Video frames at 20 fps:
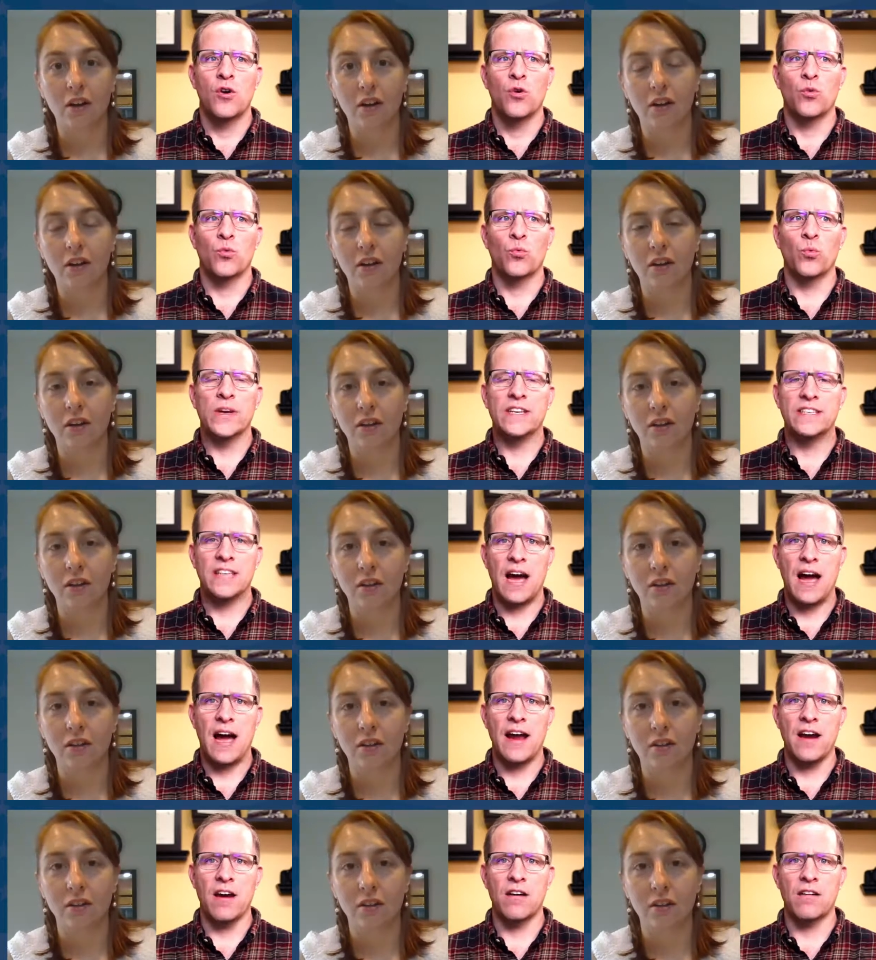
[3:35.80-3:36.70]

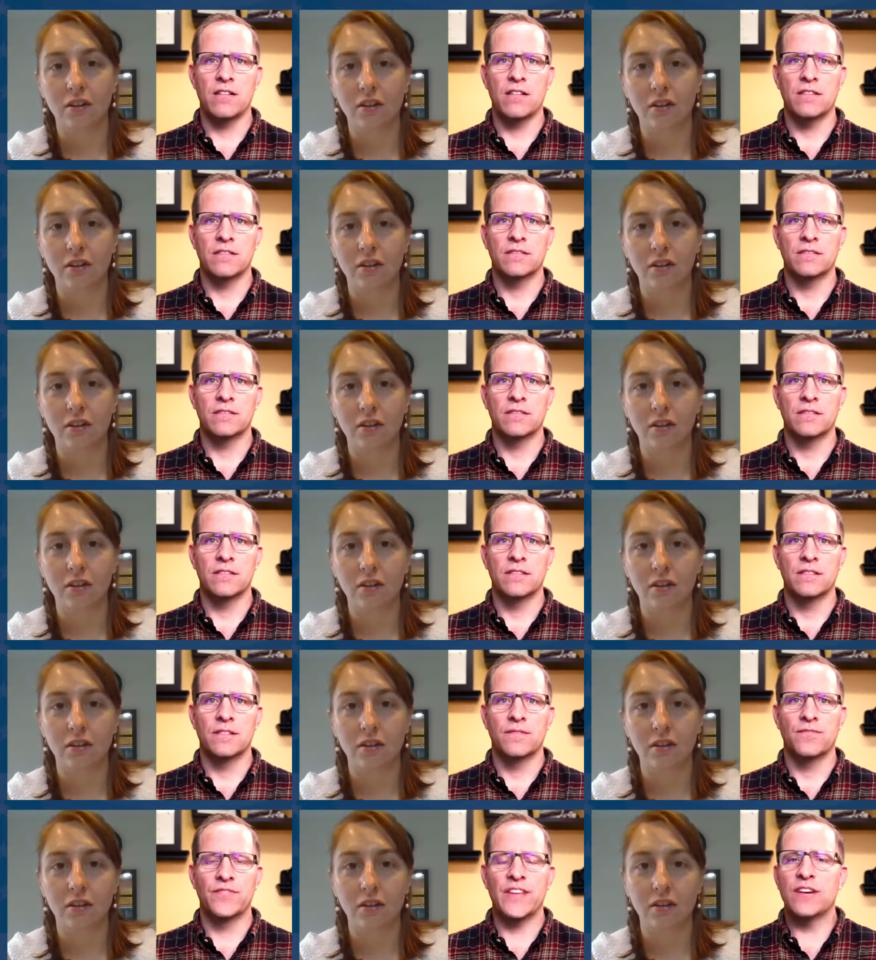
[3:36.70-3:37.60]
Speaker 1: retire
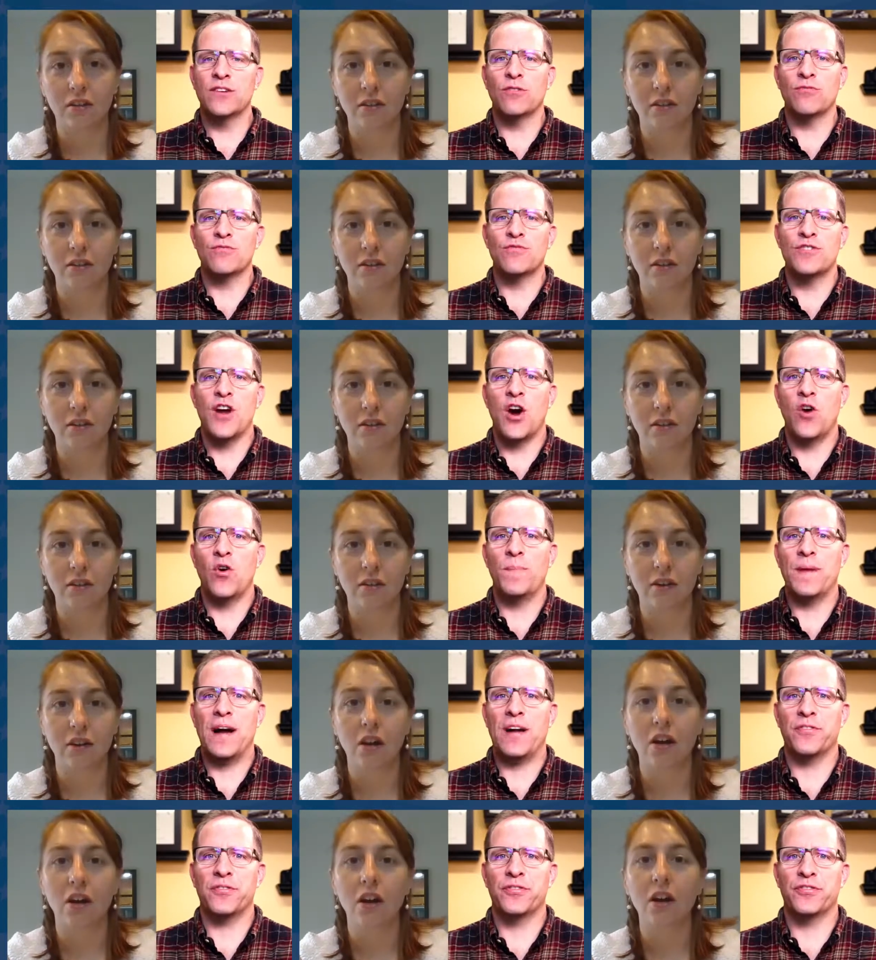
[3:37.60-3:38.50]
they don't know
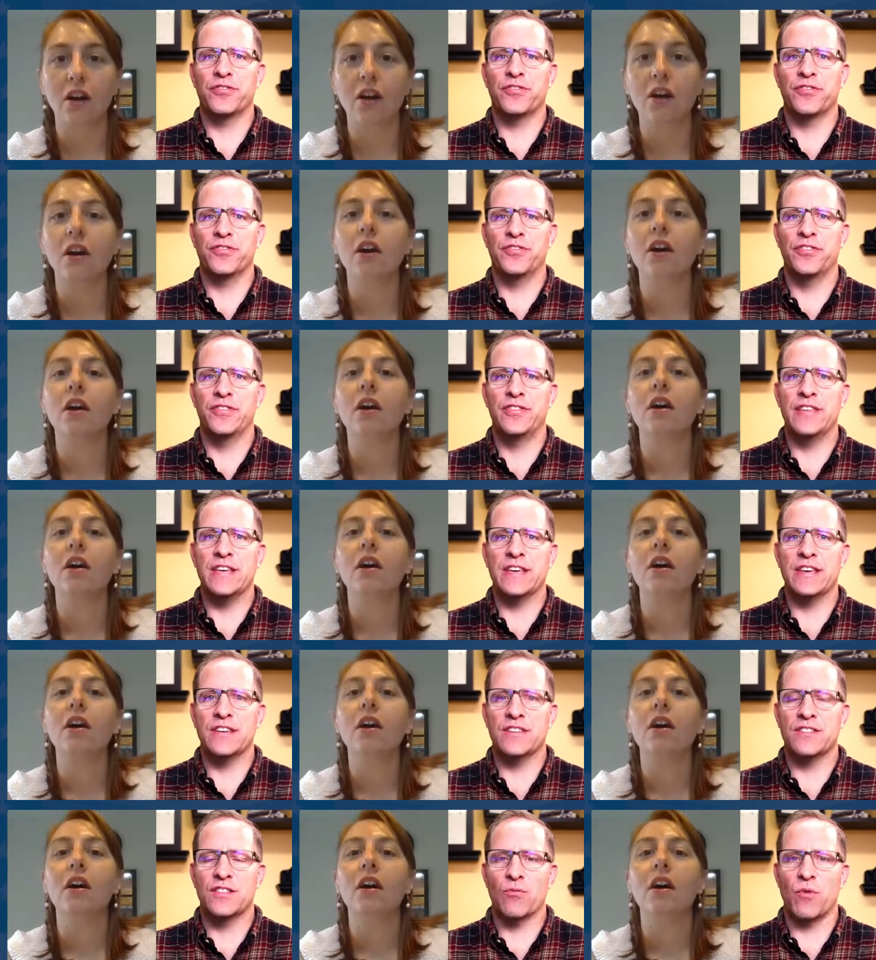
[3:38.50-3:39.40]
about the
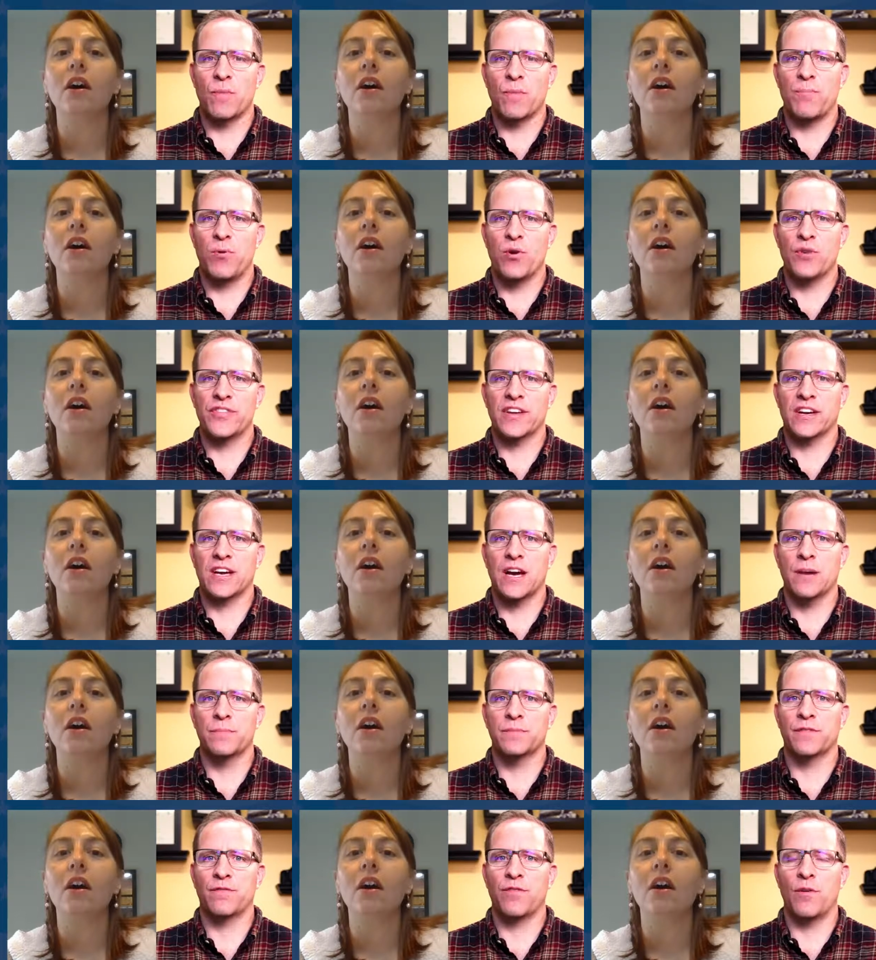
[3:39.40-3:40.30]
the report that
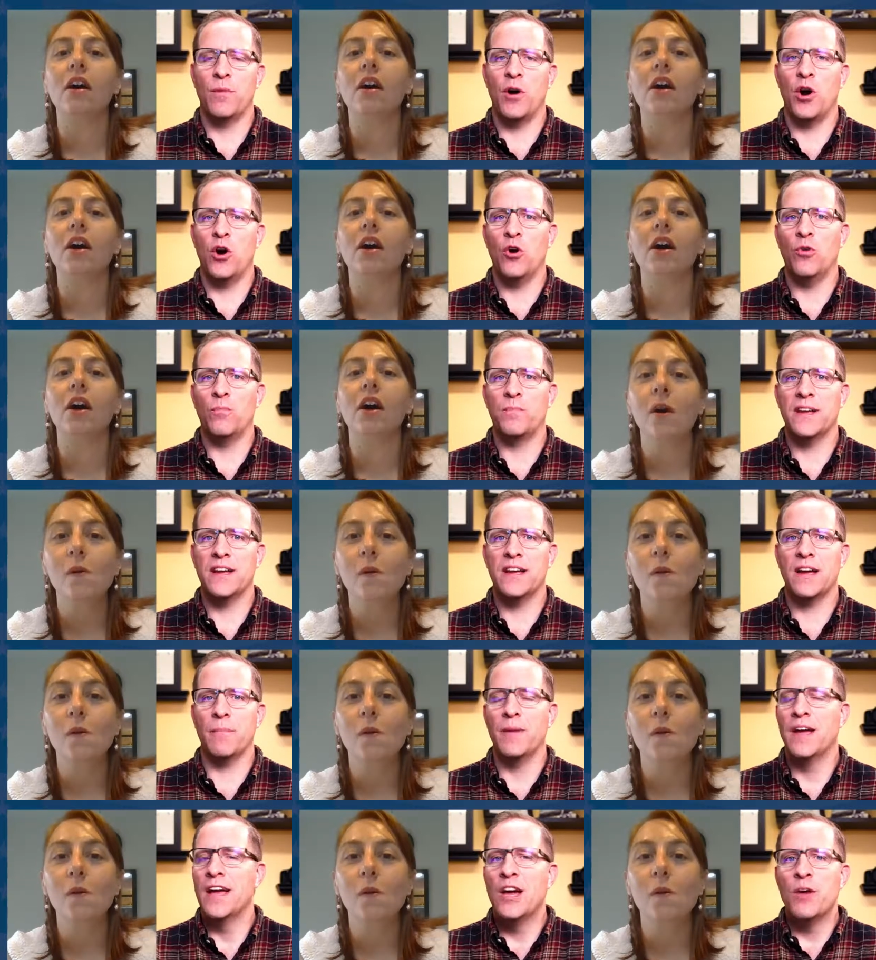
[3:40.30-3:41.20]
comes from OPM
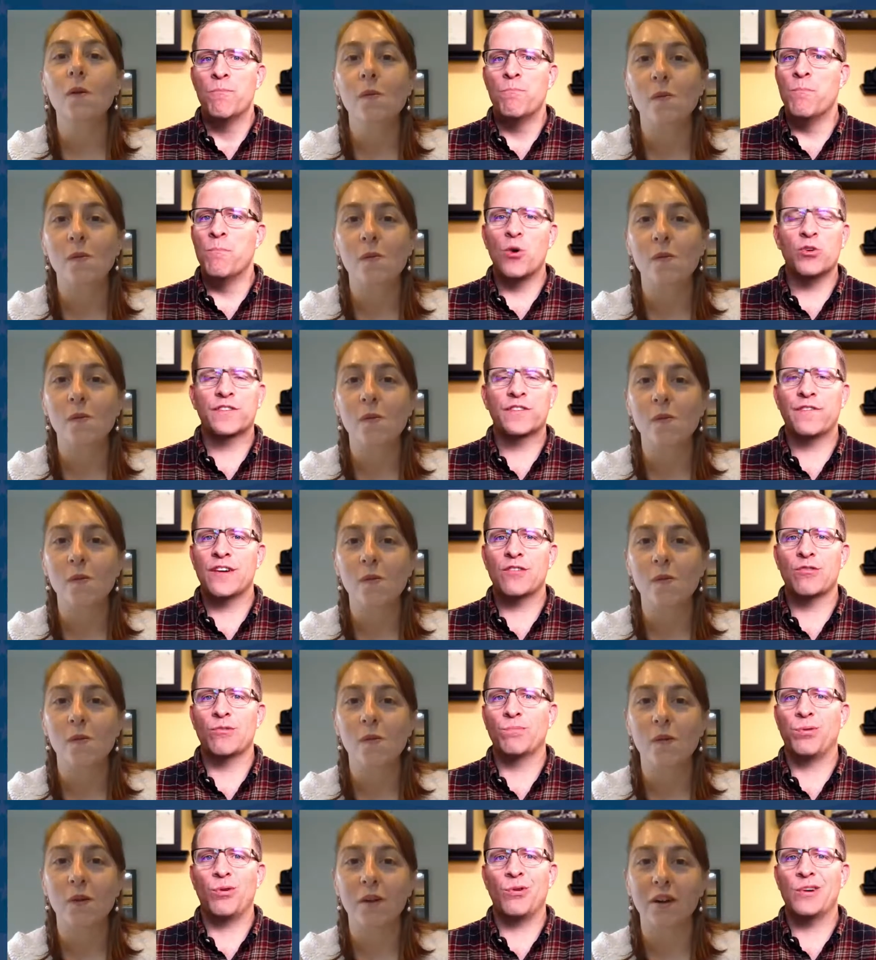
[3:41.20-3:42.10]
mm-hmm. most federal
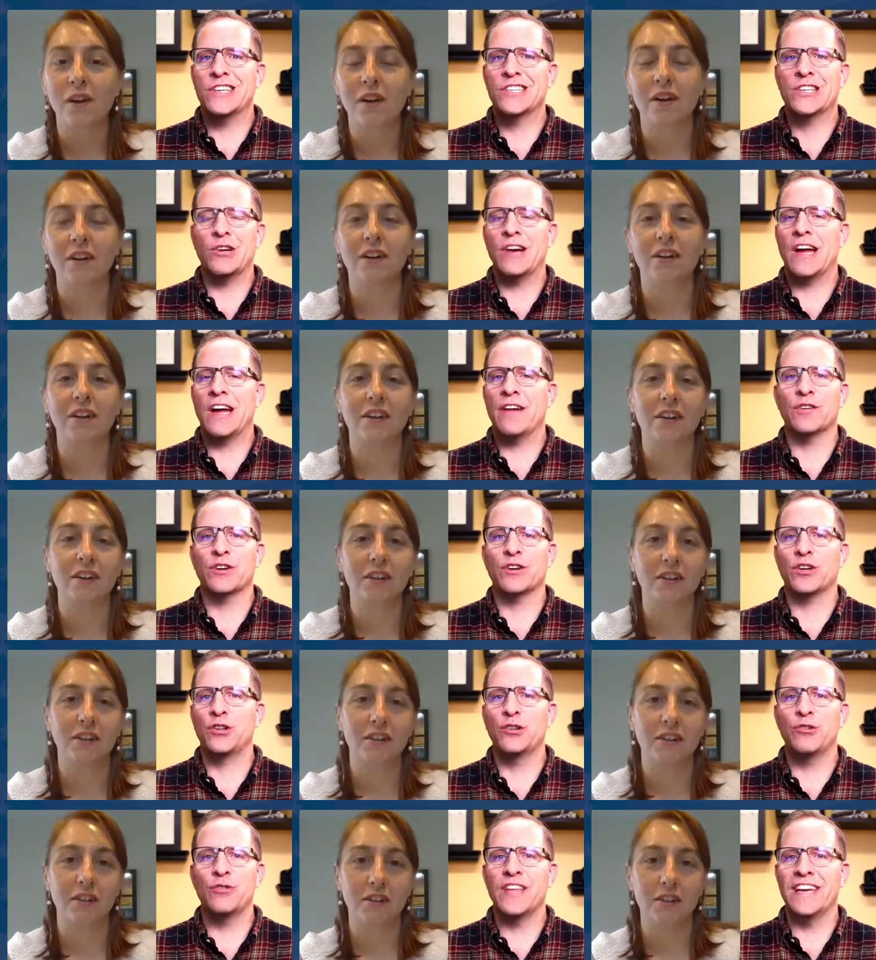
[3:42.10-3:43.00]
employees don't have a
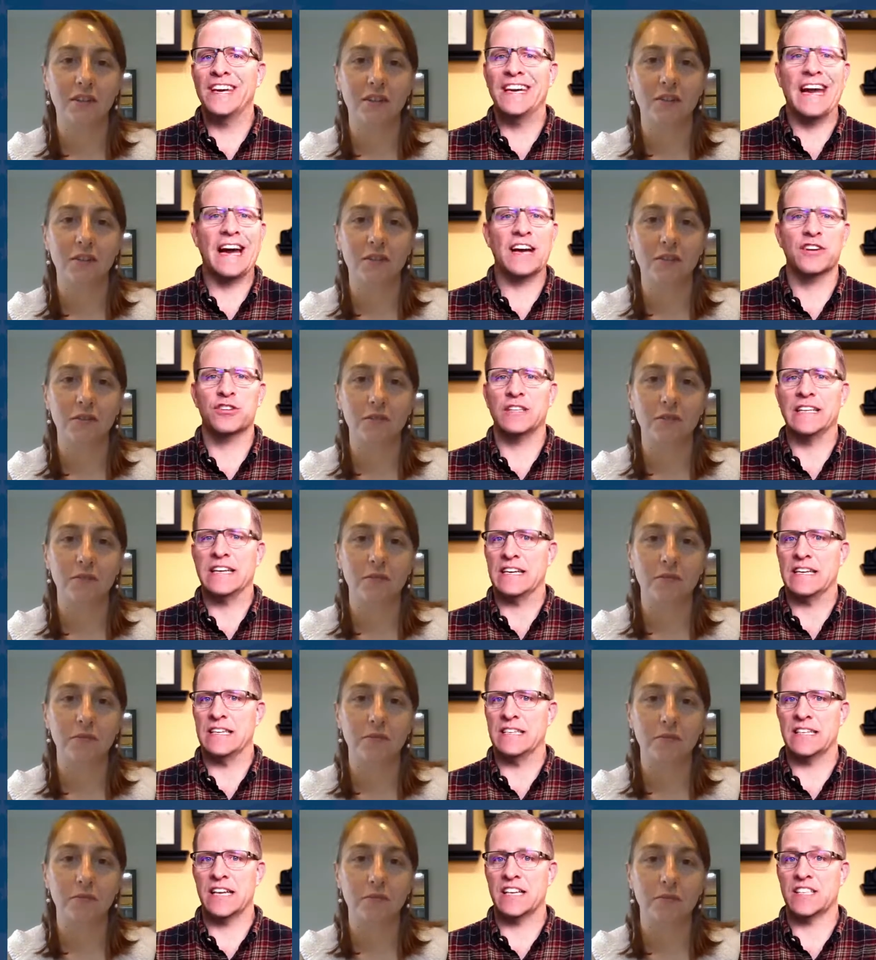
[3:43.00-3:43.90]
clue that it actually
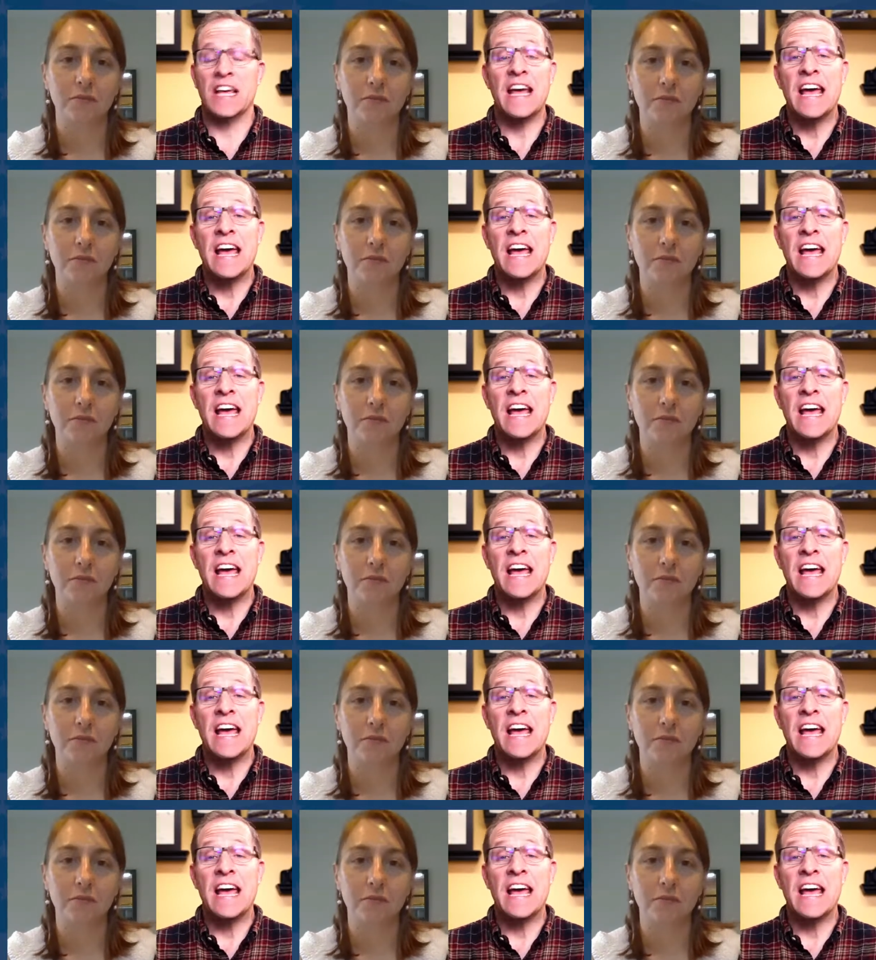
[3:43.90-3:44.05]
exists